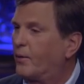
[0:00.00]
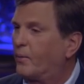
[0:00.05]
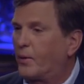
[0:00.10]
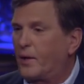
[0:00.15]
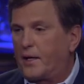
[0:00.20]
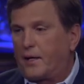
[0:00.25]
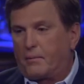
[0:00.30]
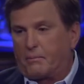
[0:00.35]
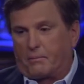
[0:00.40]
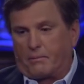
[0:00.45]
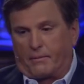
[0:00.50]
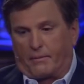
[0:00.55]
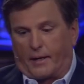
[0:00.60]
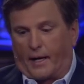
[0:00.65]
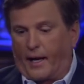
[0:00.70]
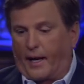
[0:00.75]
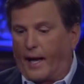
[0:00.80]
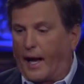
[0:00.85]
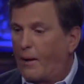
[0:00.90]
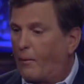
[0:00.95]
we,
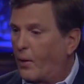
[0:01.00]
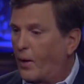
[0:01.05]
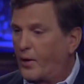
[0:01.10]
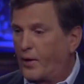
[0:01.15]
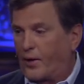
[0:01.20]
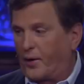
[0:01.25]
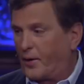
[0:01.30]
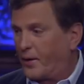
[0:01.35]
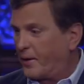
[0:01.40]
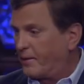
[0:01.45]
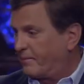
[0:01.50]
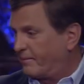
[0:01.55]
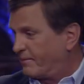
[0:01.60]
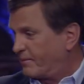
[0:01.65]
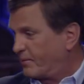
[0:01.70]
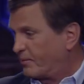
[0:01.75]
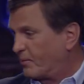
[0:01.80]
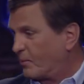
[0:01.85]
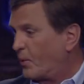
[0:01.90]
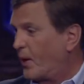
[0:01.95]
uh, I wanted her to
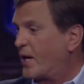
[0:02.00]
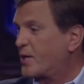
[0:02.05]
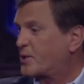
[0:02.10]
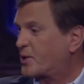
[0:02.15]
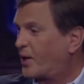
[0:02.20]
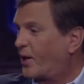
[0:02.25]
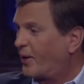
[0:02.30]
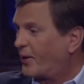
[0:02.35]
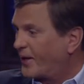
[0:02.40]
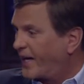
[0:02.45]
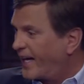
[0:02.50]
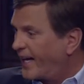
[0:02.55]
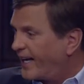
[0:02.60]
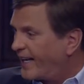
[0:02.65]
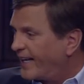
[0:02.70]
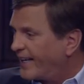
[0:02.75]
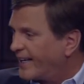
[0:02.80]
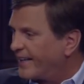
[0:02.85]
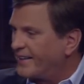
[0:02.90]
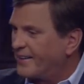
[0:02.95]
rest all
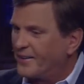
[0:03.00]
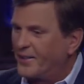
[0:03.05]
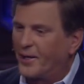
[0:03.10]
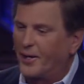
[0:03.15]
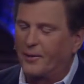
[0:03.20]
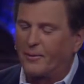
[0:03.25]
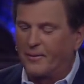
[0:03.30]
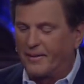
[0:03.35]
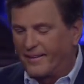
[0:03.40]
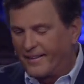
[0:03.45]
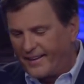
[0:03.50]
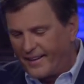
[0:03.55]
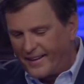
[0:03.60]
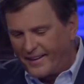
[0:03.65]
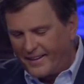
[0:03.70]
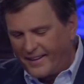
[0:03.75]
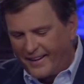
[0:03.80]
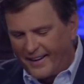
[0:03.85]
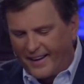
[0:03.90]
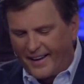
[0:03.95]
day, and you know, and, and